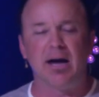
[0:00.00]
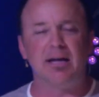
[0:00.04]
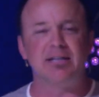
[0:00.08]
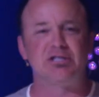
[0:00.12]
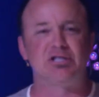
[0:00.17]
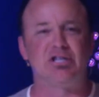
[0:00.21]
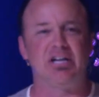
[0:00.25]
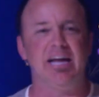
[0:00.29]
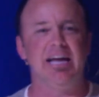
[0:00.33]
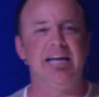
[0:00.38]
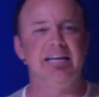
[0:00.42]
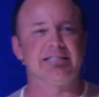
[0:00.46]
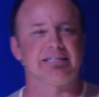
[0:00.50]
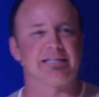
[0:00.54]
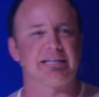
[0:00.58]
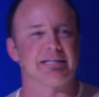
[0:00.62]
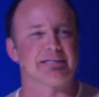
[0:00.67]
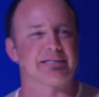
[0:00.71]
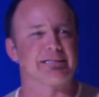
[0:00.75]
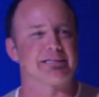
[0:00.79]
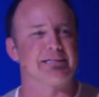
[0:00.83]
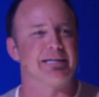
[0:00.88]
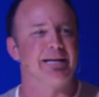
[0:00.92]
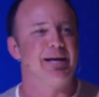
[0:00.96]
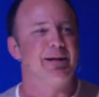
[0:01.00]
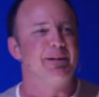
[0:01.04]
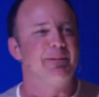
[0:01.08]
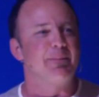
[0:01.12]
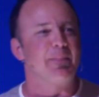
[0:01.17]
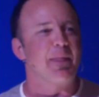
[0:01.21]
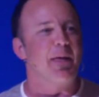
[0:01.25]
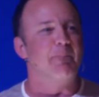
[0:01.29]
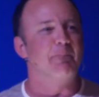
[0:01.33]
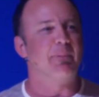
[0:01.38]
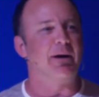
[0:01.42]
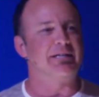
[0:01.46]
Jesus,
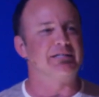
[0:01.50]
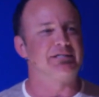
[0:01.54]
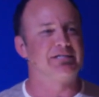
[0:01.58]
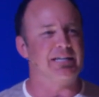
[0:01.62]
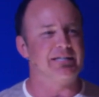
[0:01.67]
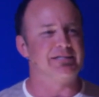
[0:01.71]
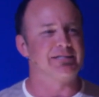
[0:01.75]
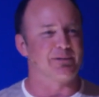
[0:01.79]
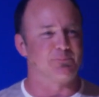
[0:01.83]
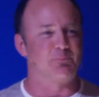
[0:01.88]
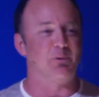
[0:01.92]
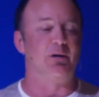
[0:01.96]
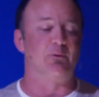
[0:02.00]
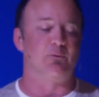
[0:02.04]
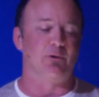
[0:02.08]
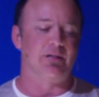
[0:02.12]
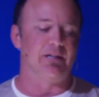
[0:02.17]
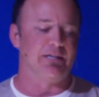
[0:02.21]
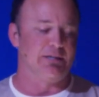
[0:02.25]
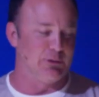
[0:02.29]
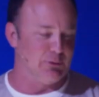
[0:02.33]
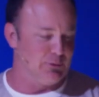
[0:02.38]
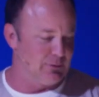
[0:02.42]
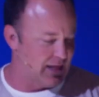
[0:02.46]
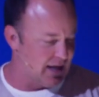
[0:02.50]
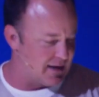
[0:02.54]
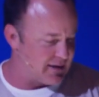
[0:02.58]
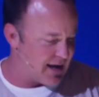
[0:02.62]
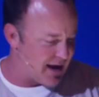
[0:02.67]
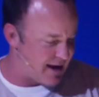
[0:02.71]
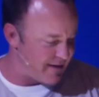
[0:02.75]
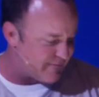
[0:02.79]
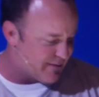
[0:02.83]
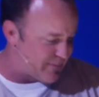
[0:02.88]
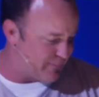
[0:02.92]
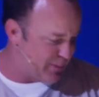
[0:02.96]
we really do like
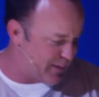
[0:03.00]
having